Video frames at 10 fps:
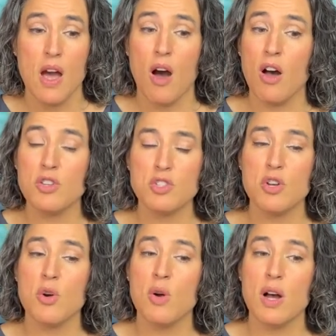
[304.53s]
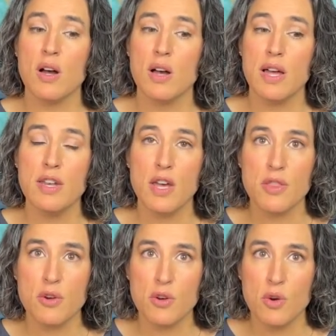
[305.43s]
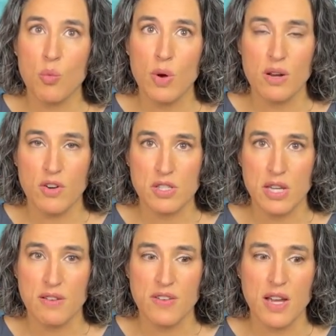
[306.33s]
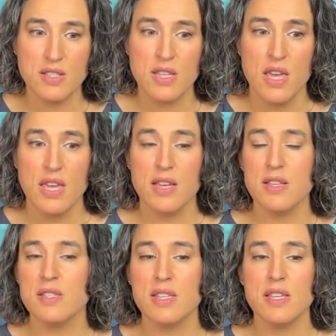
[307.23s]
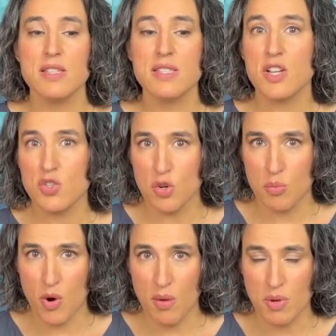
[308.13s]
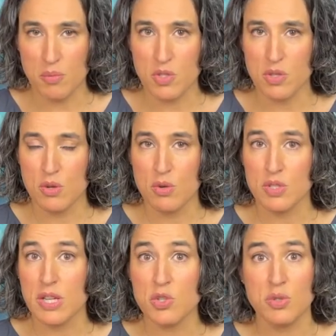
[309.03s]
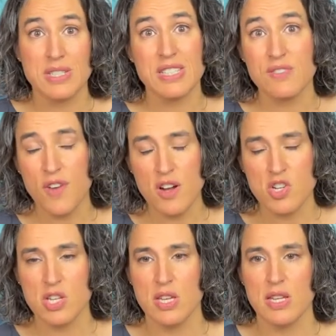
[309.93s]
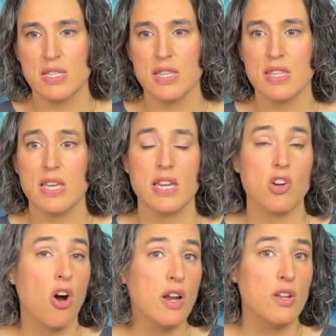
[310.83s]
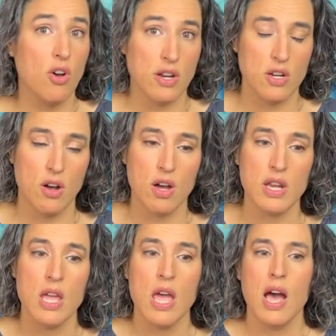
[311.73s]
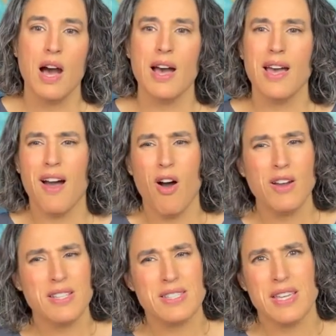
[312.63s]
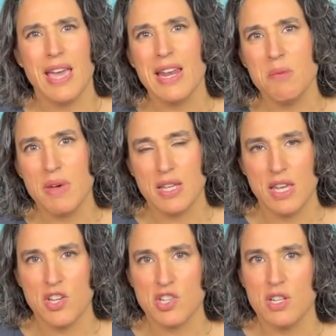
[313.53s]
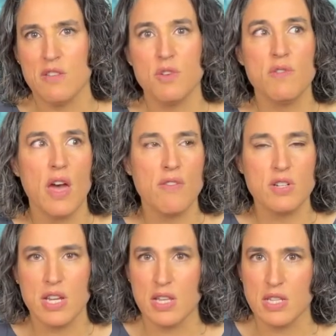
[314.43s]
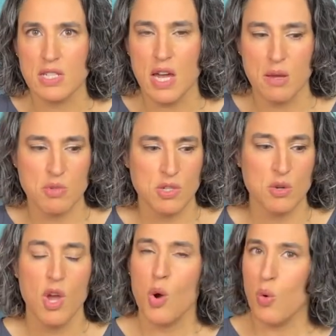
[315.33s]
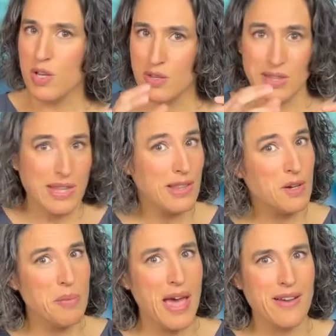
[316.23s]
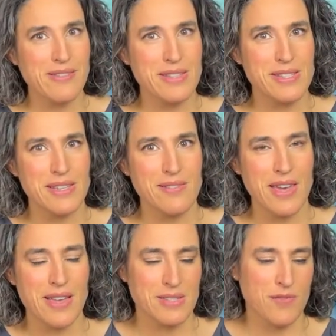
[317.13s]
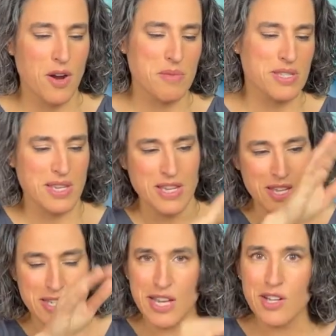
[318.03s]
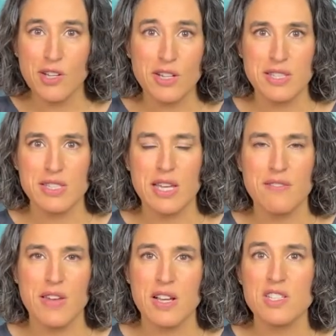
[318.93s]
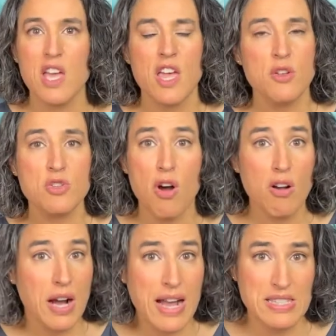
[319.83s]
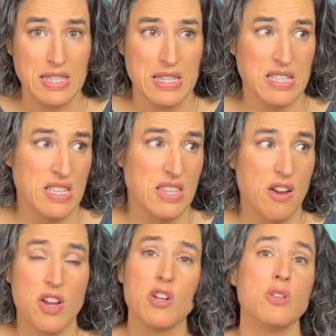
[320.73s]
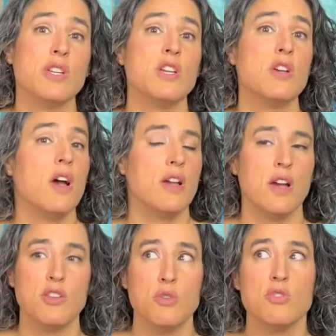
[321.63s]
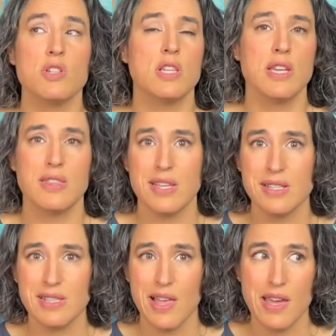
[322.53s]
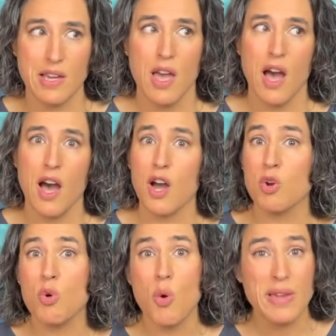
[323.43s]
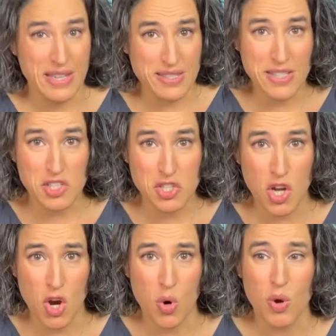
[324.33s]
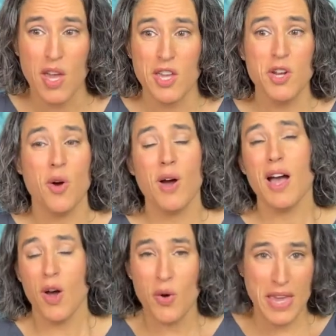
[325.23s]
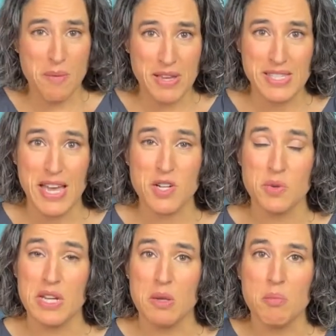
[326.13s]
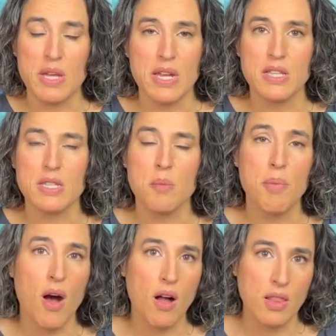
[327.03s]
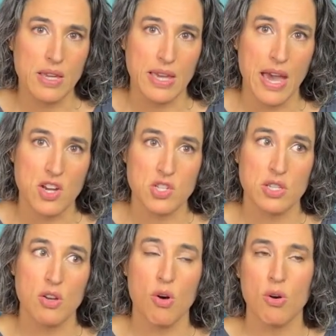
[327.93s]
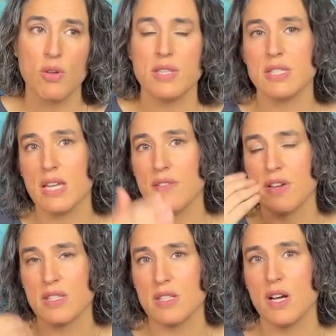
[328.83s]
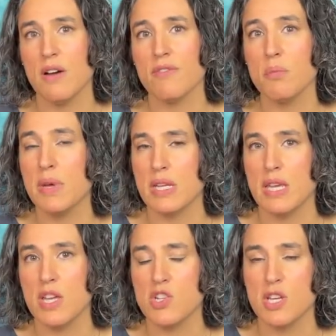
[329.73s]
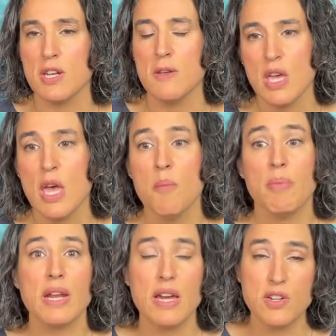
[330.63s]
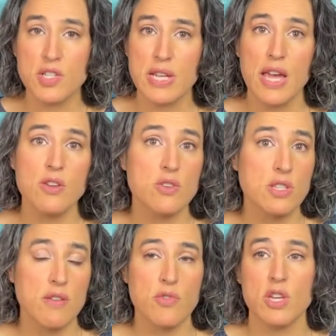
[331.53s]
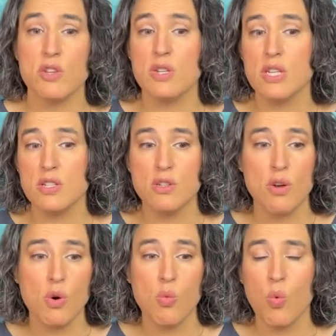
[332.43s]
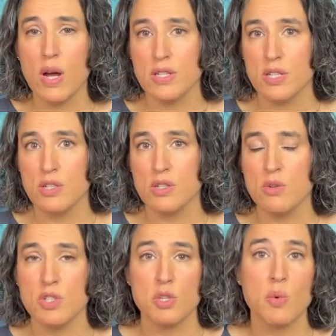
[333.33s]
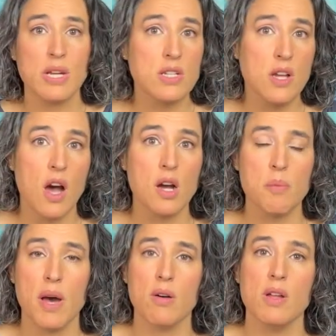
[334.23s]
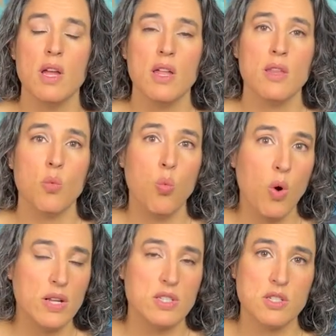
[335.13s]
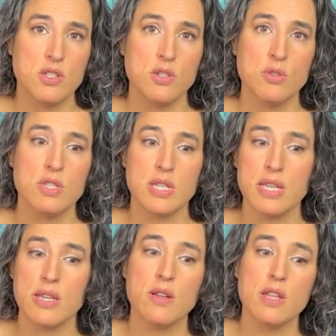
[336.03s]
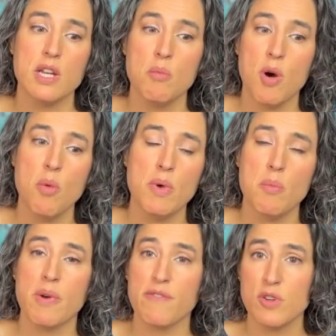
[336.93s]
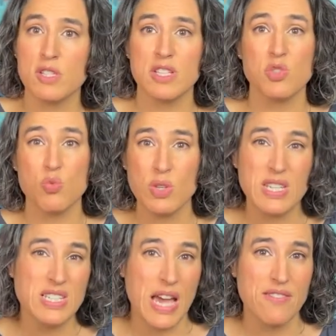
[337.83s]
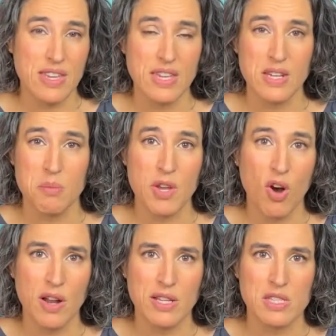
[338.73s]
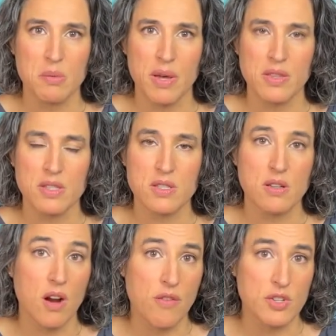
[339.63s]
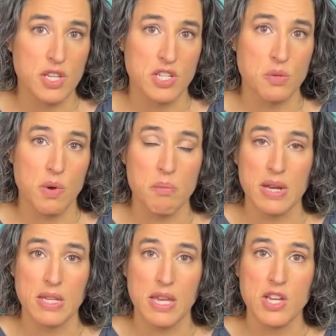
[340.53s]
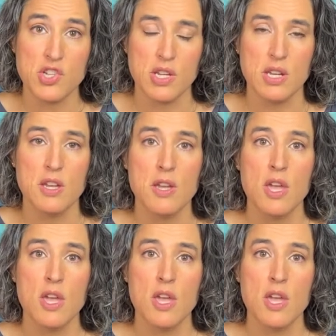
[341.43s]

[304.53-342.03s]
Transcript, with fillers: Also, uh, another one of our side effects is is sexual problems. So sexual dysfunction is a thing, and on and on and on. Uh, honestly, any medication, if you've ever taken the time to, when you get that little bag from the C V S pharmacy and you take a look at the side effects, there's all kinds of things in there, including usually things like uh, growing a sixth toe. You know, okay, I'm exaggerating, but it's appalling, actually, all the side effects that come from medication. But I understand you're suffering. You need to know what to do. And so we're going to talk about what to do to heal in a moment. But first, let's really dive in and be honest about this conversation around medication.